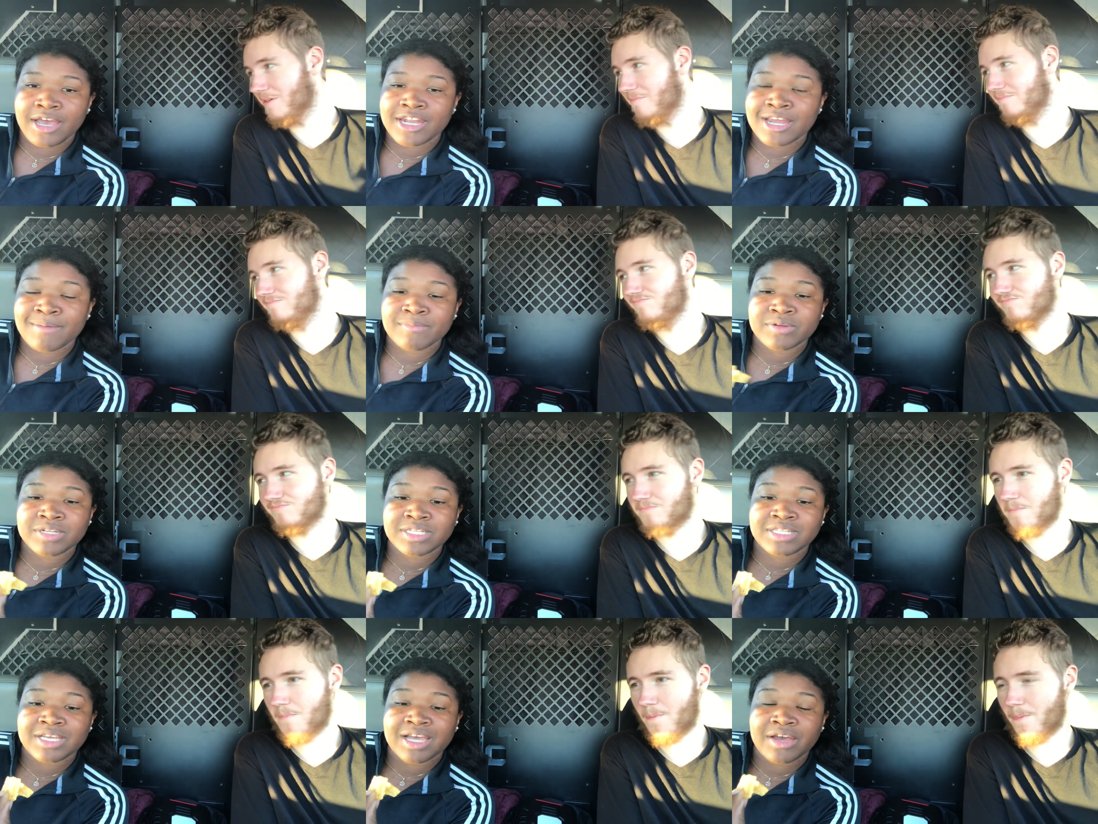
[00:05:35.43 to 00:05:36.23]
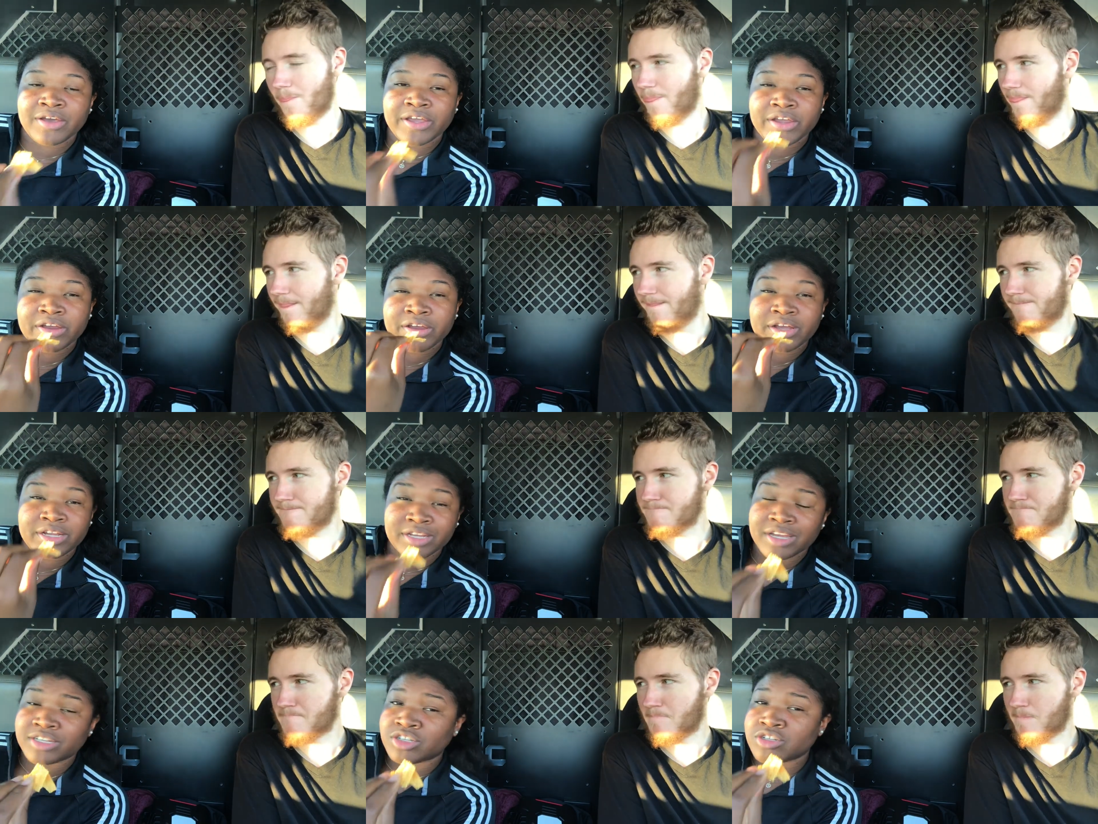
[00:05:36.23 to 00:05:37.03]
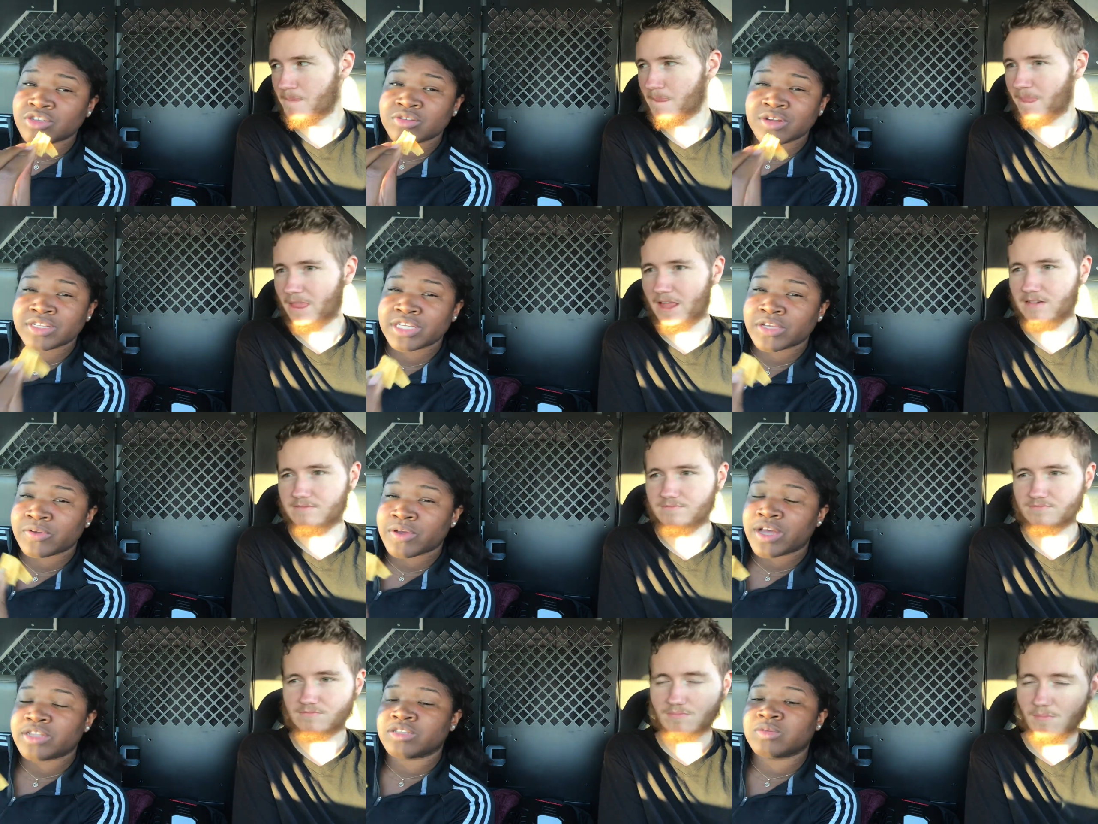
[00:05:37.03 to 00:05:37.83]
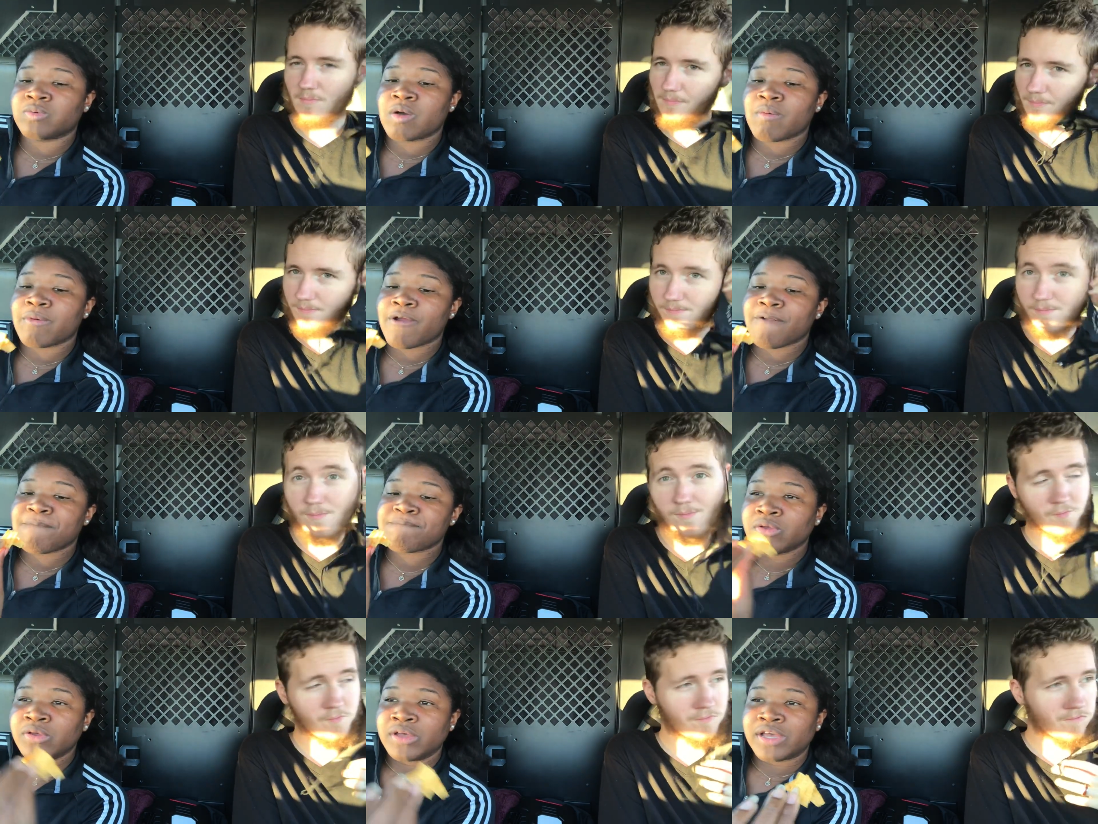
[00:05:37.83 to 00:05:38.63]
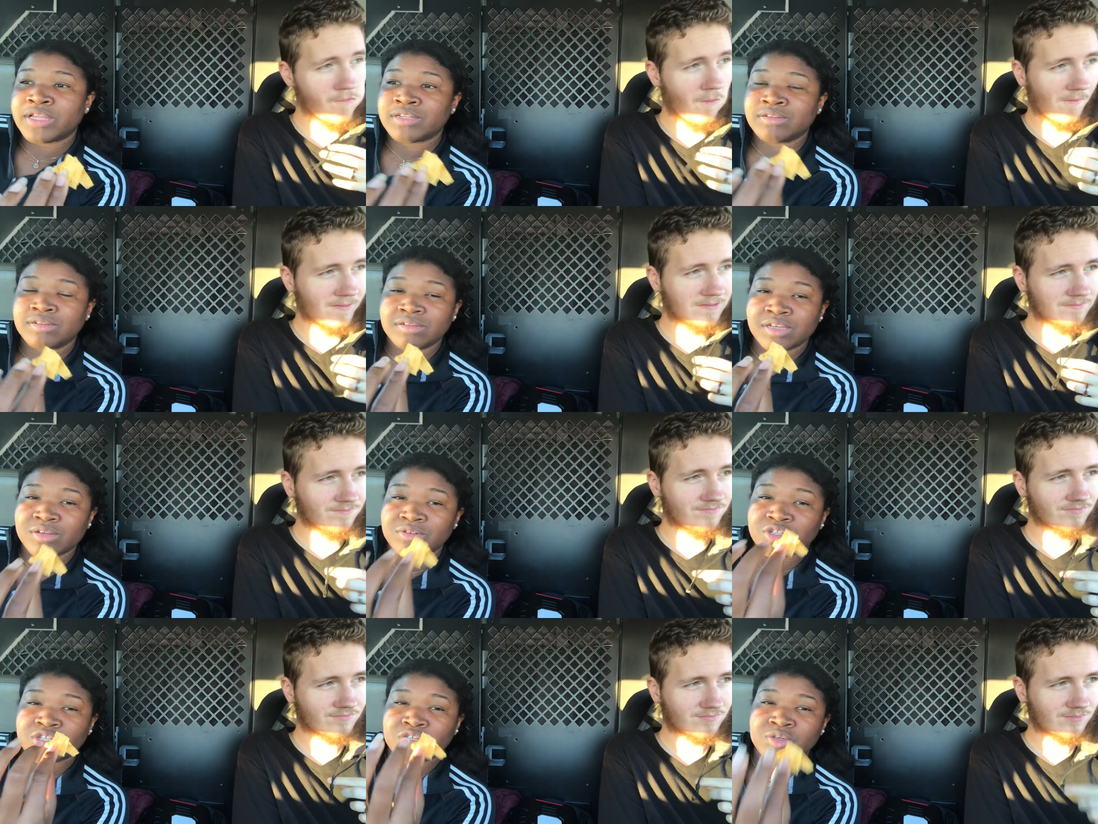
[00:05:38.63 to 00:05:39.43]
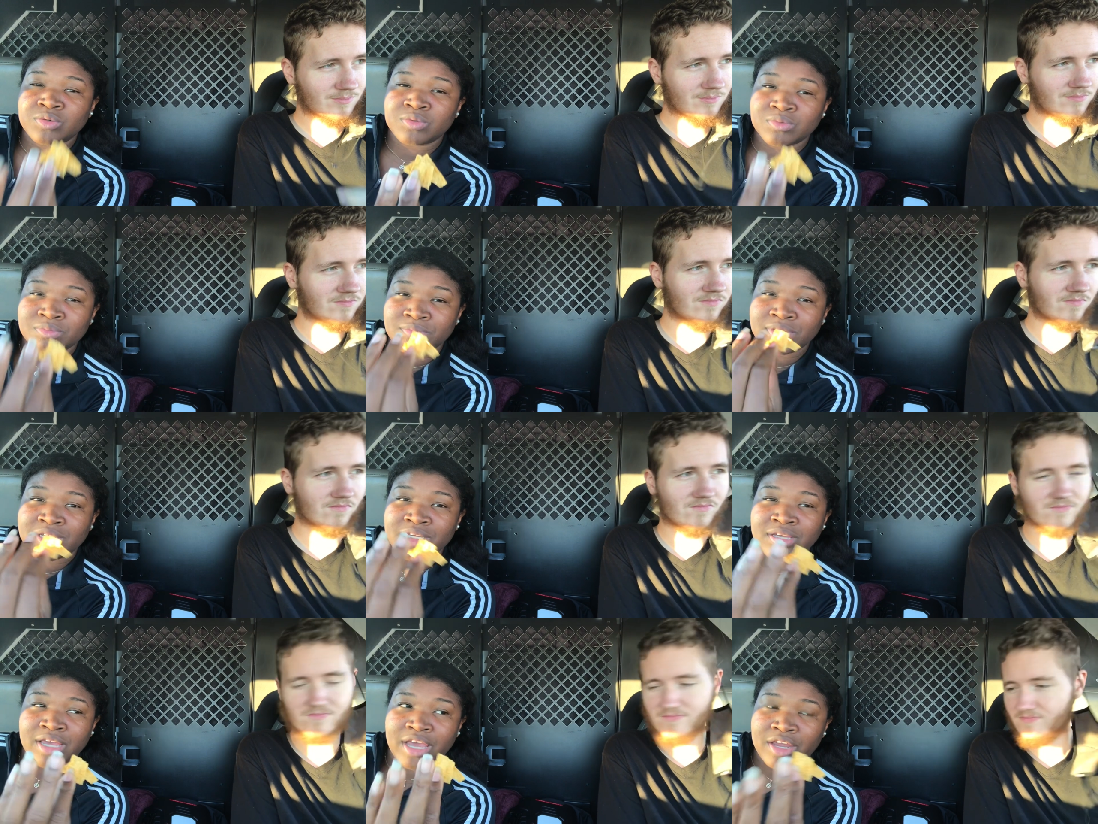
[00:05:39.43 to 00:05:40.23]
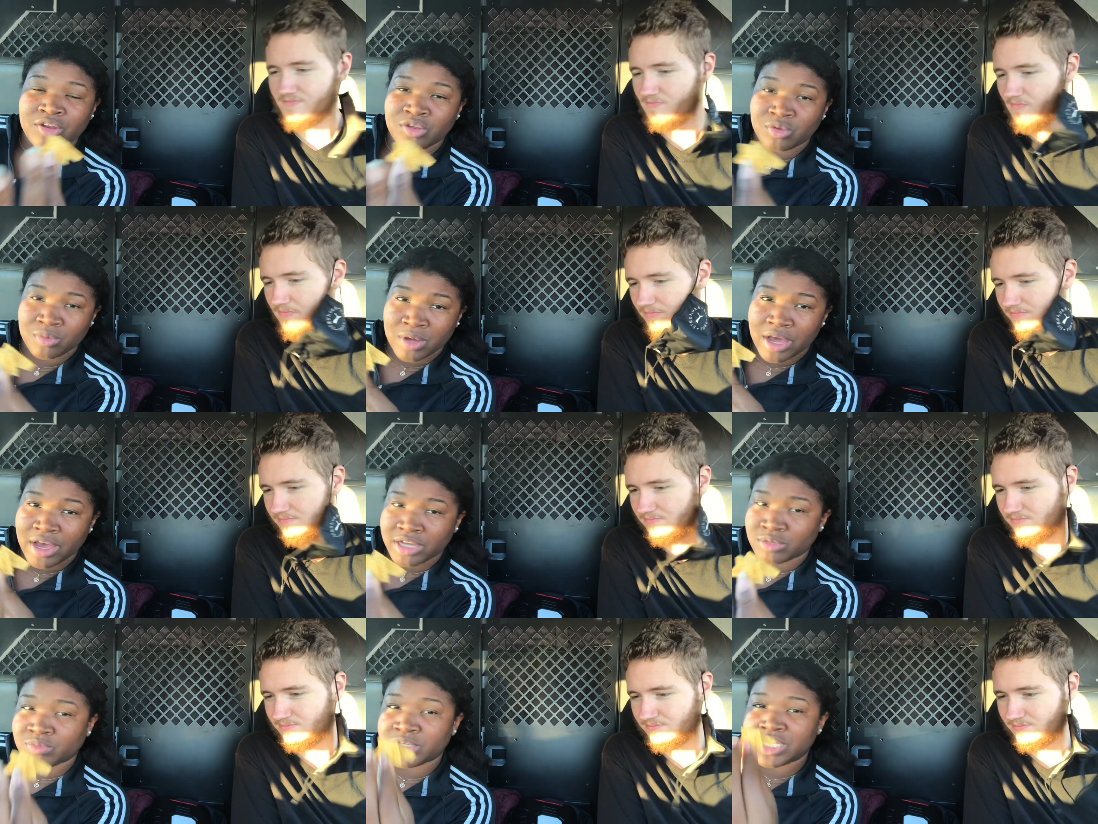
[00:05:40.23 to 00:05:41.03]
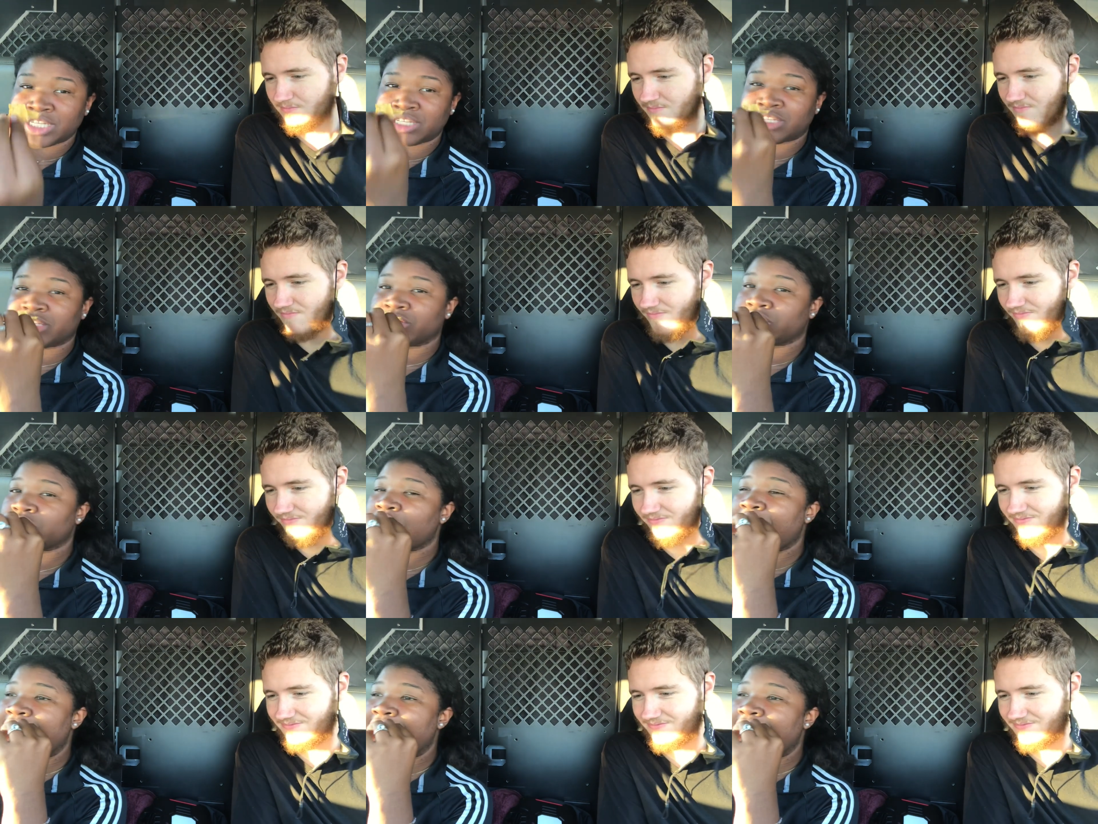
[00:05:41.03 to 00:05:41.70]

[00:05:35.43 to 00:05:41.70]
Speaker 1: And I'm gonna stay out here. And yeah, Sean's gonna take you guys into Walmart. And he'll show me and you guys what he sees.